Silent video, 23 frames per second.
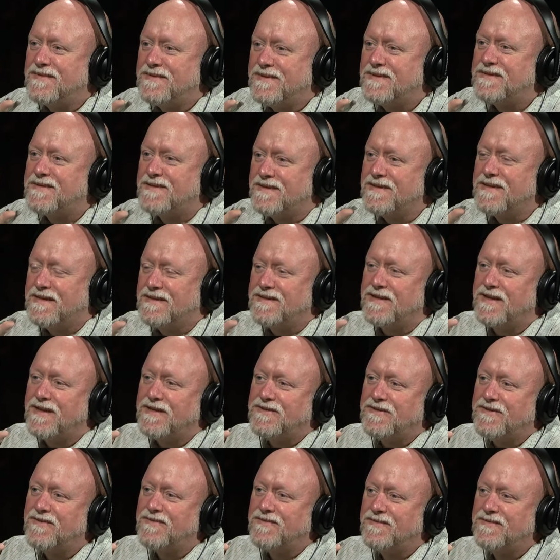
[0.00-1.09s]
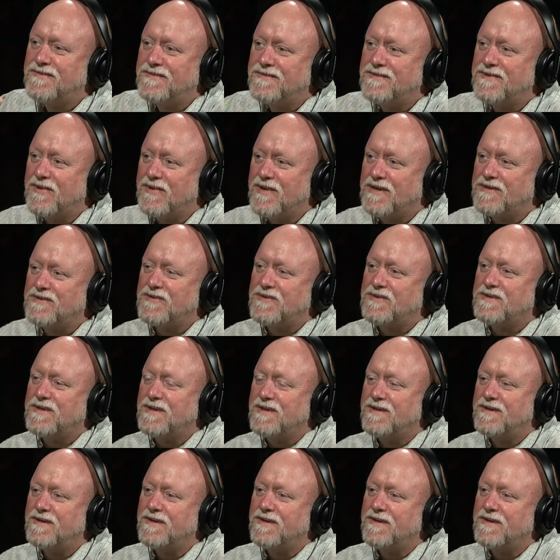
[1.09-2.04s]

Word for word: It's, it's lesser. So a lesser sin.